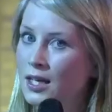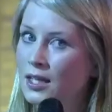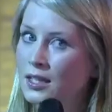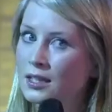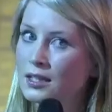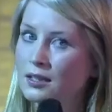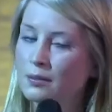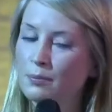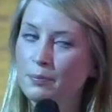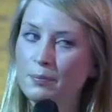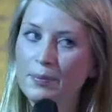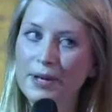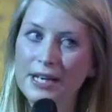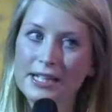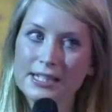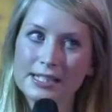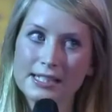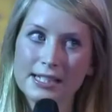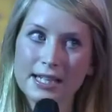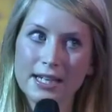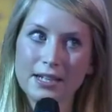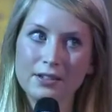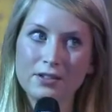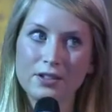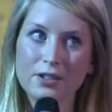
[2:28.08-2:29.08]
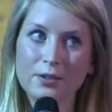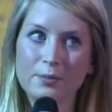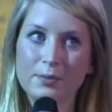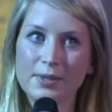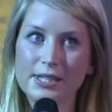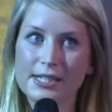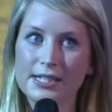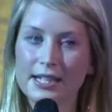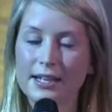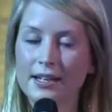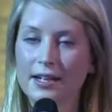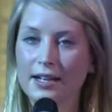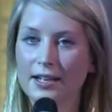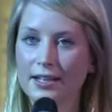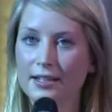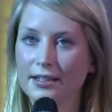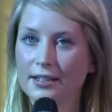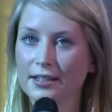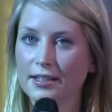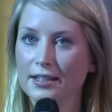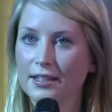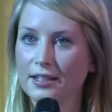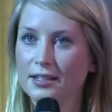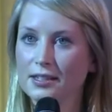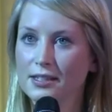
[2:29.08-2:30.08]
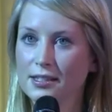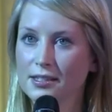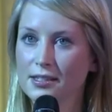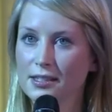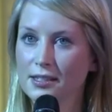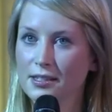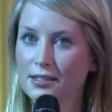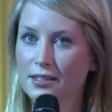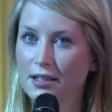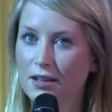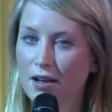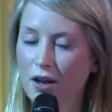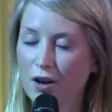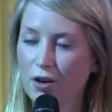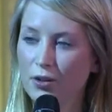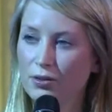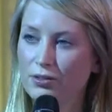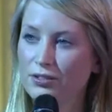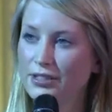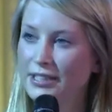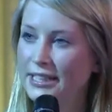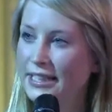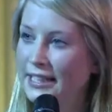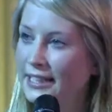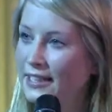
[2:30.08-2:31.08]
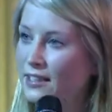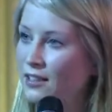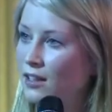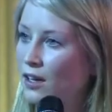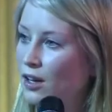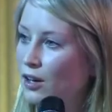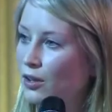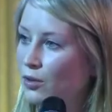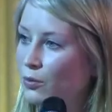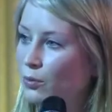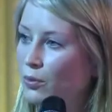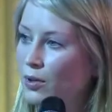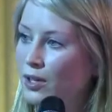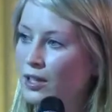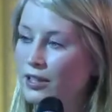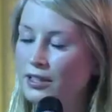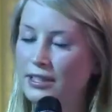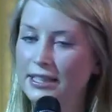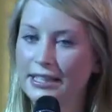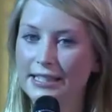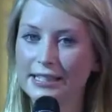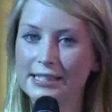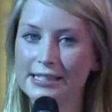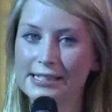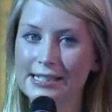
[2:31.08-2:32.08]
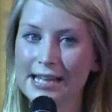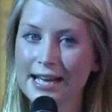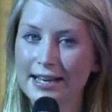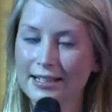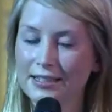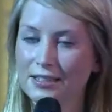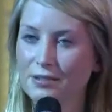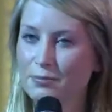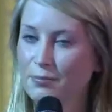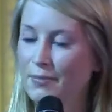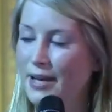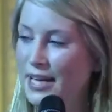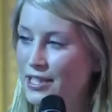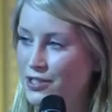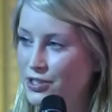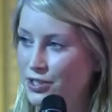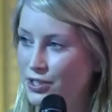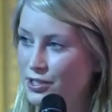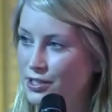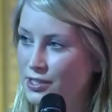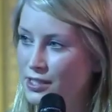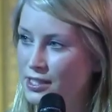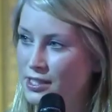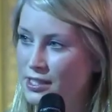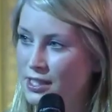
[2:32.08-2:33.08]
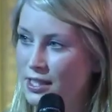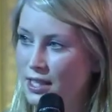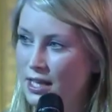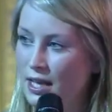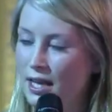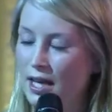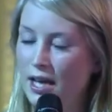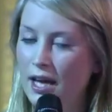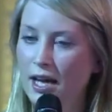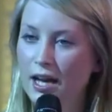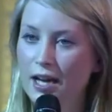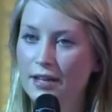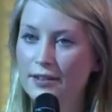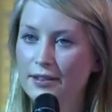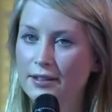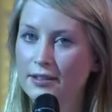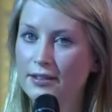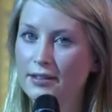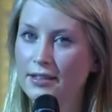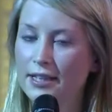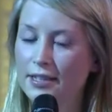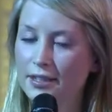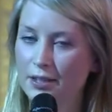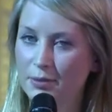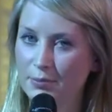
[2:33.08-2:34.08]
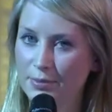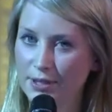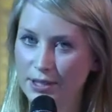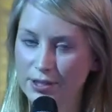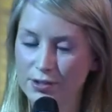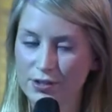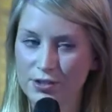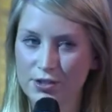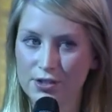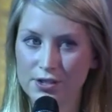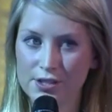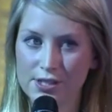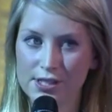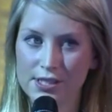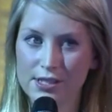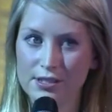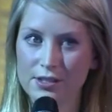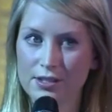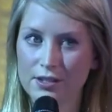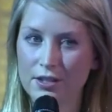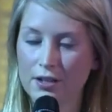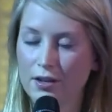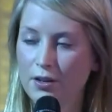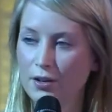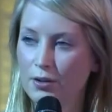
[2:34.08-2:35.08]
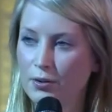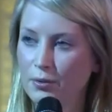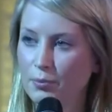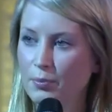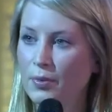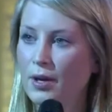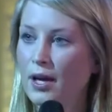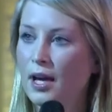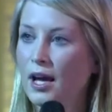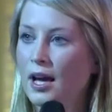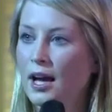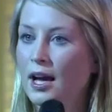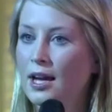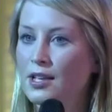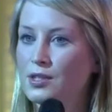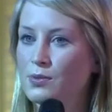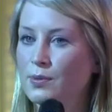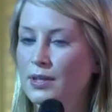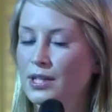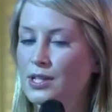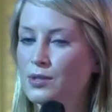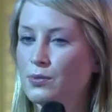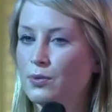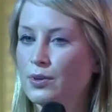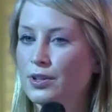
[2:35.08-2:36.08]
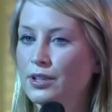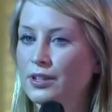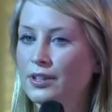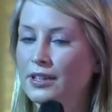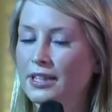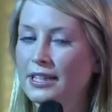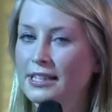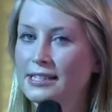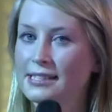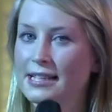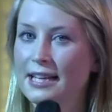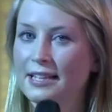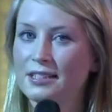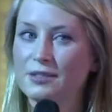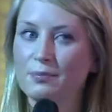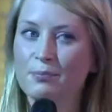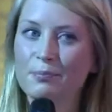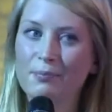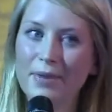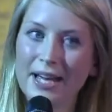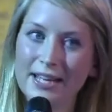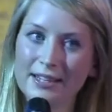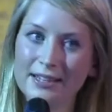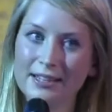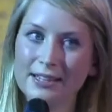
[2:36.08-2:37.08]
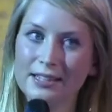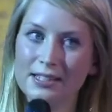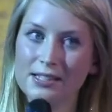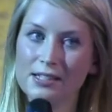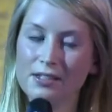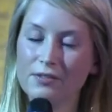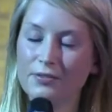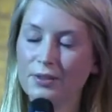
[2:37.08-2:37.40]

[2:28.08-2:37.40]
The best outcome is that I can hone in on what are the exact measures that can be introduced into the home, as well as what are the exact methods of